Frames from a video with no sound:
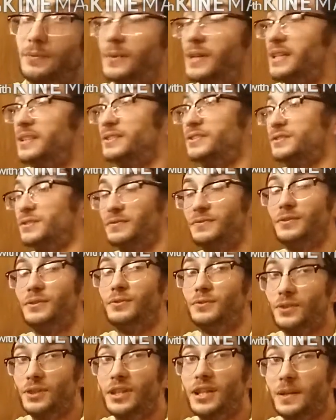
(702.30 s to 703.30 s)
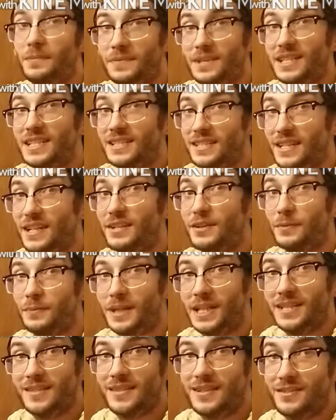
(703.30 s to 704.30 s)
it was. So if you look up the Nintendo
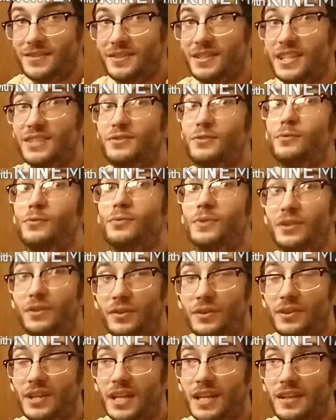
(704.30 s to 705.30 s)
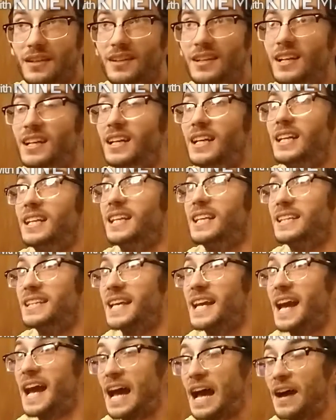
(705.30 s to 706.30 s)
PlayStation, that's a real thing that
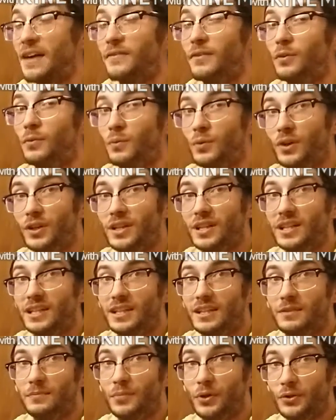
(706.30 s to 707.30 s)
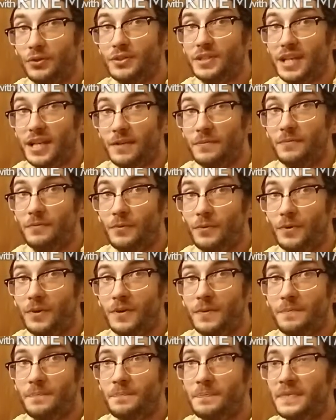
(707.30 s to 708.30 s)
they have a working prototype
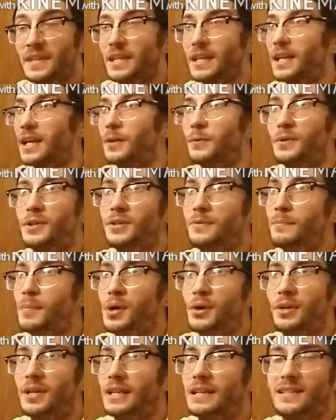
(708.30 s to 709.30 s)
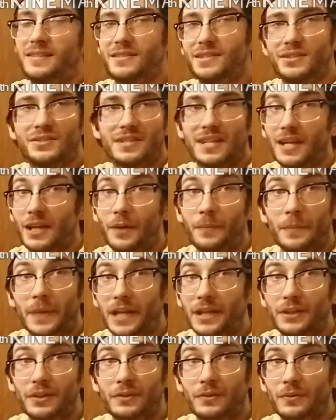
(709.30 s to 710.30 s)
for, and when you boot it, it's just like a
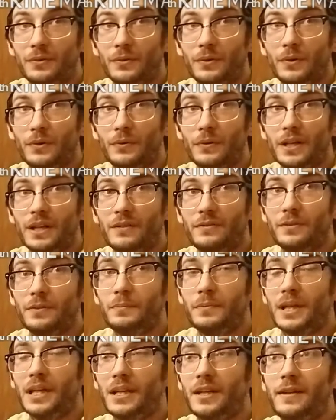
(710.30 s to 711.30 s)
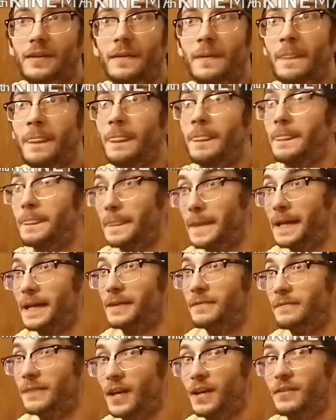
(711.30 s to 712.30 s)
menu or whatever, but
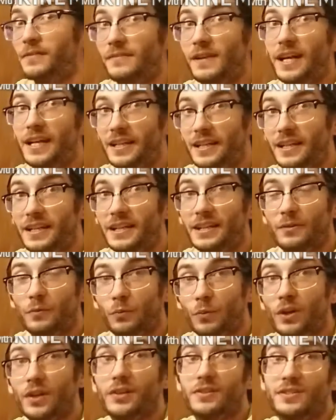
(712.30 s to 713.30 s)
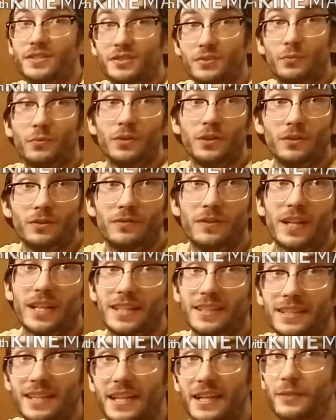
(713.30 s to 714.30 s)
they verified it and it works. It's a real
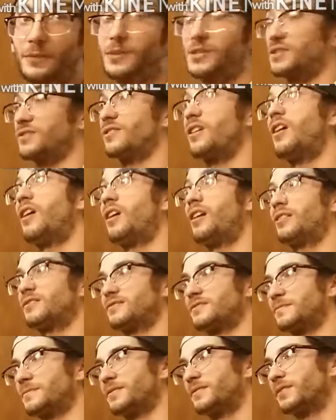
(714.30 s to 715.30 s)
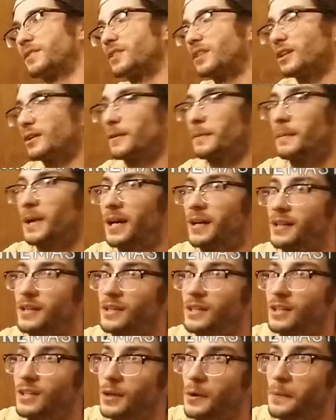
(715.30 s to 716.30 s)
fucking thing, which is awesome if you think about
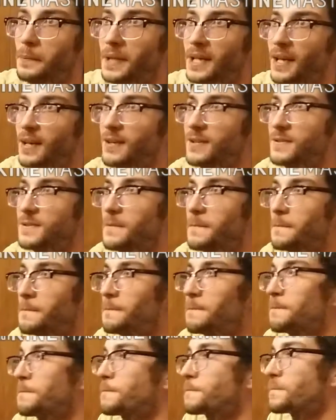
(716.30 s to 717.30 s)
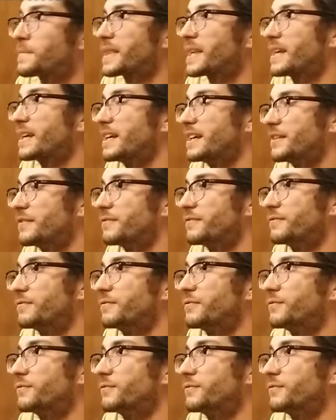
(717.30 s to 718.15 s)
it, because if